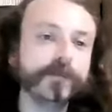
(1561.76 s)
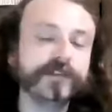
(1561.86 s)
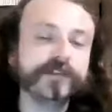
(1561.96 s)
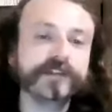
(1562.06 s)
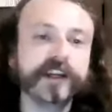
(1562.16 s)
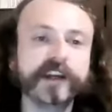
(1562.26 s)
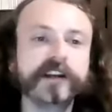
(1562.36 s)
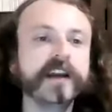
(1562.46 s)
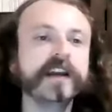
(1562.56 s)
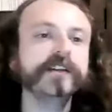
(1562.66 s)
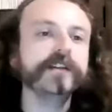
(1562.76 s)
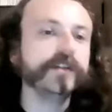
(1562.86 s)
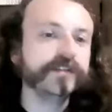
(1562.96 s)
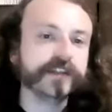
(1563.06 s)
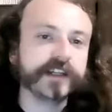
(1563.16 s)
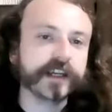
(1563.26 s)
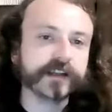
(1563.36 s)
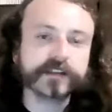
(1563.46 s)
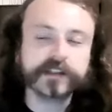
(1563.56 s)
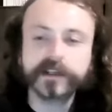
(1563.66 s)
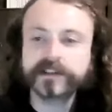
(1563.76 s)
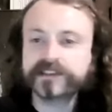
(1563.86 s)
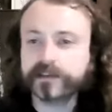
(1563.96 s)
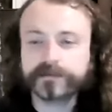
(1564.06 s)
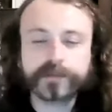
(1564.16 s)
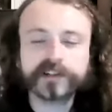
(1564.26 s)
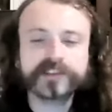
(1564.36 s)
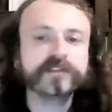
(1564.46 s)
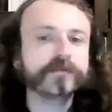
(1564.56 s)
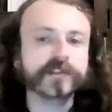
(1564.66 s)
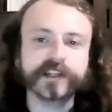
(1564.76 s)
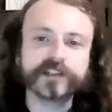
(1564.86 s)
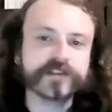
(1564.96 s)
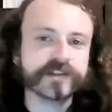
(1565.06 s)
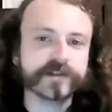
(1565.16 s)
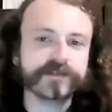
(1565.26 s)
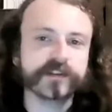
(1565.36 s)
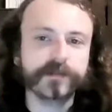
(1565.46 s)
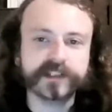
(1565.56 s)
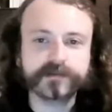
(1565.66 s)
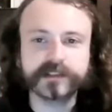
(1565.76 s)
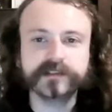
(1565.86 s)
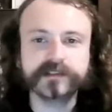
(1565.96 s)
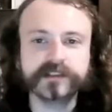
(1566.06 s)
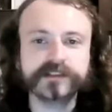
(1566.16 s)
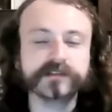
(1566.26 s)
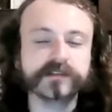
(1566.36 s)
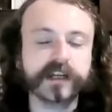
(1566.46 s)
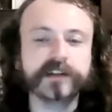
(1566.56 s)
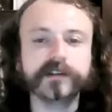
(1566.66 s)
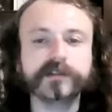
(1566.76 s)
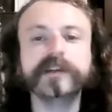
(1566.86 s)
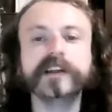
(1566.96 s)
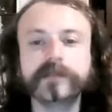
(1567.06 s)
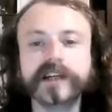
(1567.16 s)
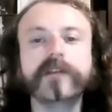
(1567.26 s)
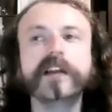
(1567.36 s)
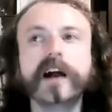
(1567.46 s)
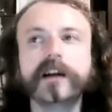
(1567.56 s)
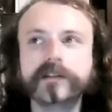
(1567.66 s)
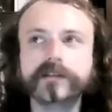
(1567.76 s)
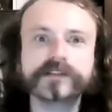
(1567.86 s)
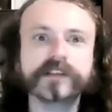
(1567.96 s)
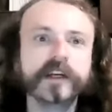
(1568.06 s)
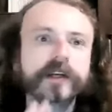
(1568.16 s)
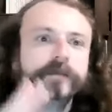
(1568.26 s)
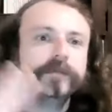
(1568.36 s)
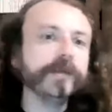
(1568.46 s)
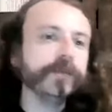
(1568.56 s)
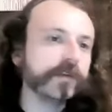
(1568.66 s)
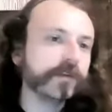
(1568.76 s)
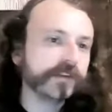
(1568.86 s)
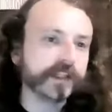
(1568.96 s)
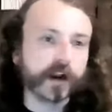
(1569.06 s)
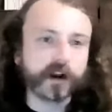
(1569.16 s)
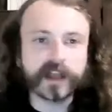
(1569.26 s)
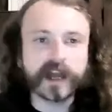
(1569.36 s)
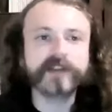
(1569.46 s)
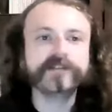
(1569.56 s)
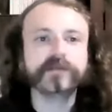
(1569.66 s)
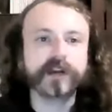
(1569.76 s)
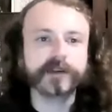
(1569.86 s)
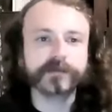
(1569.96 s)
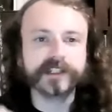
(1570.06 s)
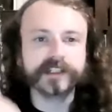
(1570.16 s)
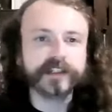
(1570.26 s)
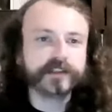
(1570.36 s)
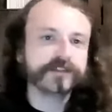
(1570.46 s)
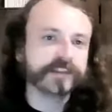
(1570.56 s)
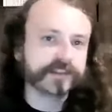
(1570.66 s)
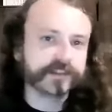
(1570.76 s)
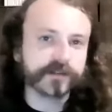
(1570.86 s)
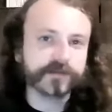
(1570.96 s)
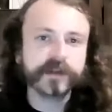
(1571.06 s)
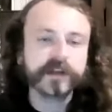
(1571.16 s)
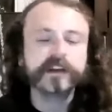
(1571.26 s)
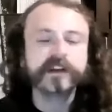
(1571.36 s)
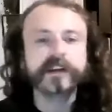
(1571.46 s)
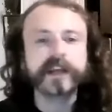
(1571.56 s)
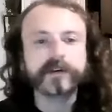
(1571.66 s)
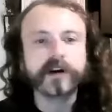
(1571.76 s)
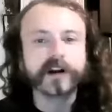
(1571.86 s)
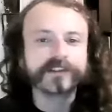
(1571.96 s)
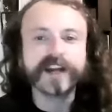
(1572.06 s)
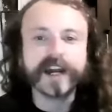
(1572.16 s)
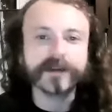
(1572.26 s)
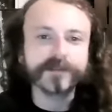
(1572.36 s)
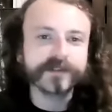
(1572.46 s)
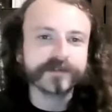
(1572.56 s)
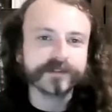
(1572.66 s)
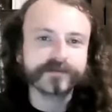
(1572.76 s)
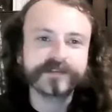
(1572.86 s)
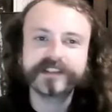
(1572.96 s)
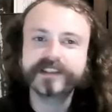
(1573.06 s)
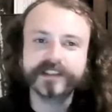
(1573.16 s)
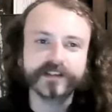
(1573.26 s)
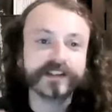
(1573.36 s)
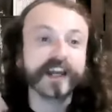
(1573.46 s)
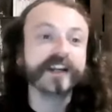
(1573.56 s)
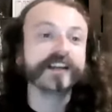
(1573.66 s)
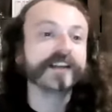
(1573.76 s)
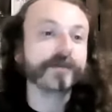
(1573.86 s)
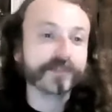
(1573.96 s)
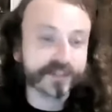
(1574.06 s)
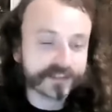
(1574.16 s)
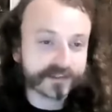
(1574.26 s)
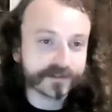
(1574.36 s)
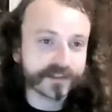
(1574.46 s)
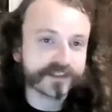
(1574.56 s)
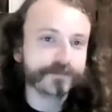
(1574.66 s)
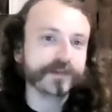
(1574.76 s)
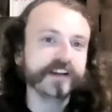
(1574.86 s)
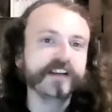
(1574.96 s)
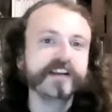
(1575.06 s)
when you can. Usually, again, personal relationships are the best way to do this. And I know we have a lot of those people in our lives in the right wing ecosystem and have a hard time even getting them to listen to us. But